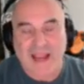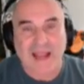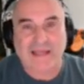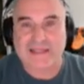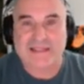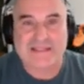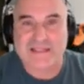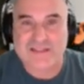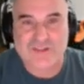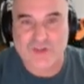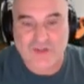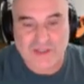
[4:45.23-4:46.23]
Any
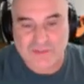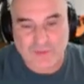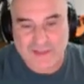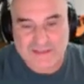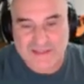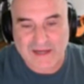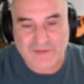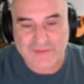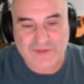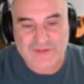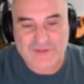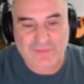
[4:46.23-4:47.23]
teacher can break down
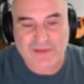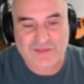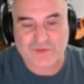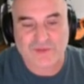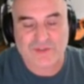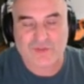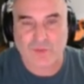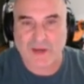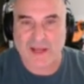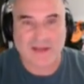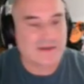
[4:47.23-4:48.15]
their semester this way.